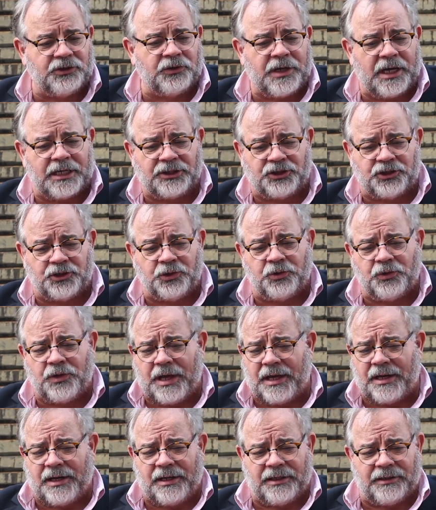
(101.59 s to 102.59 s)
You guys shoot
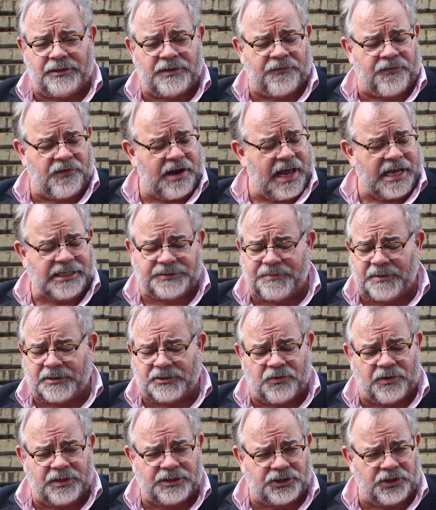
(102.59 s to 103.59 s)
at a different
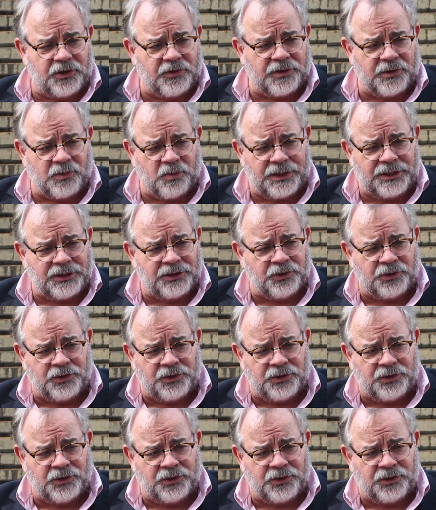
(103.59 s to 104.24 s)
aspect ratio than we do.